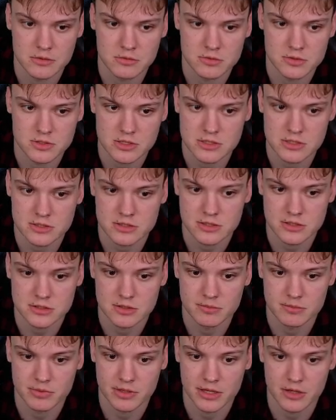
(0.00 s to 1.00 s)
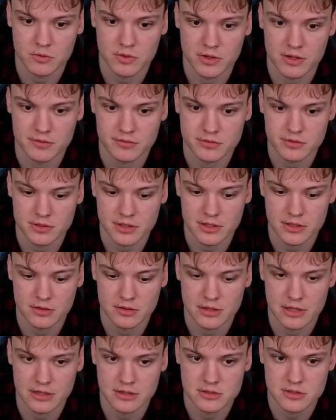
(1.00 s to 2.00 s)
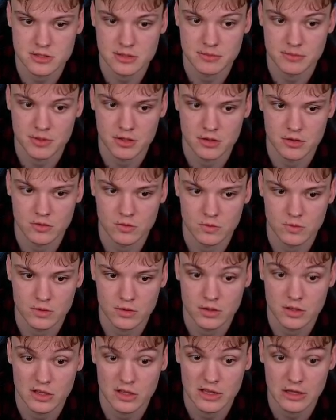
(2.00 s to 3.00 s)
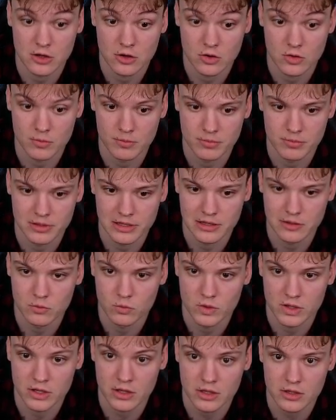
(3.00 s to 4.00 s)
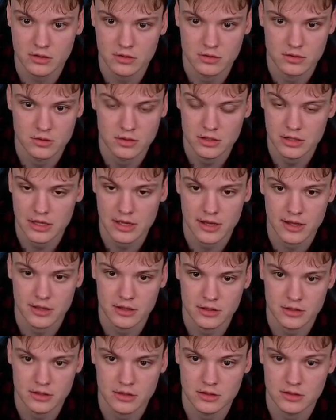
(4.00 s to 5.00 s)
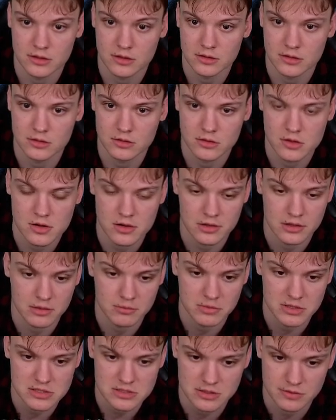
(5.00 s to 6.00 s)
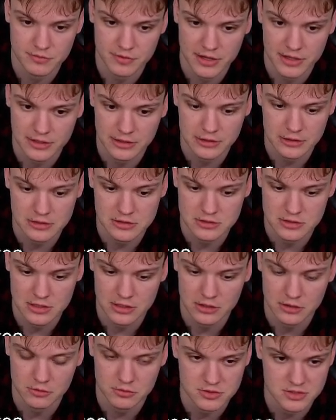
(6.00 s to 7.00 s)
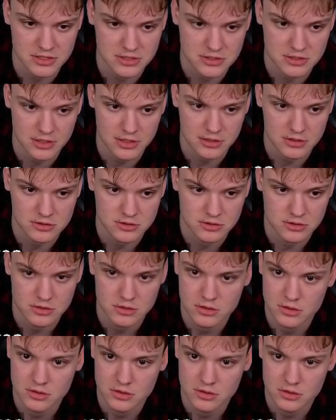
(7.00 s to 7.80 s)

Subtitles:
queen c6 and play queen f3, and that is somehow completely winning. Yeah, he totally missed the threat that he's taking on c6.